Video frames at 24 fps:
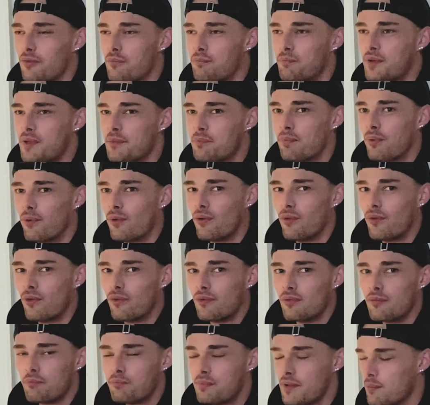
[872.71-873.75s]

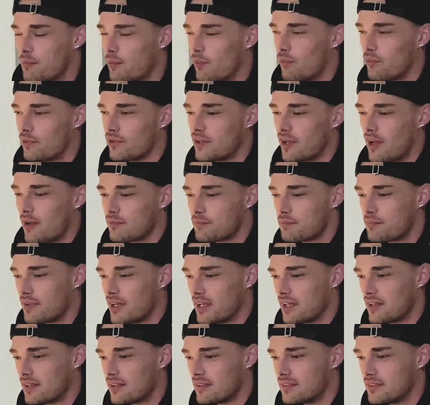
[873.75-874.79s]
People will not
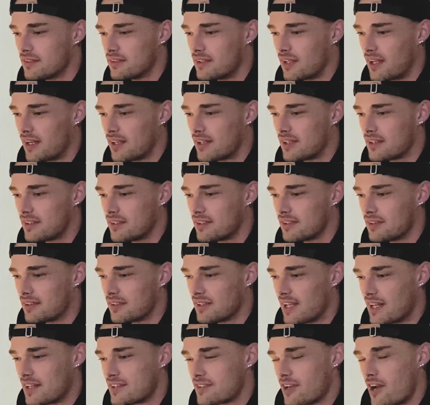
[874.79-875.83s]
like
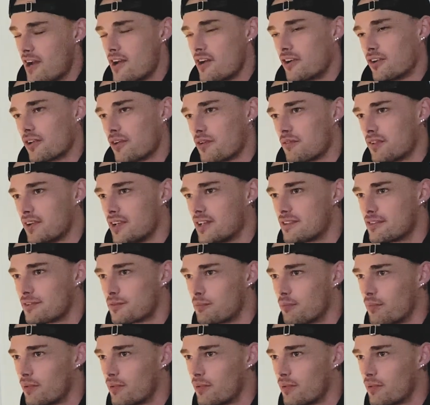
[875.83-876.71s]
get tired of it,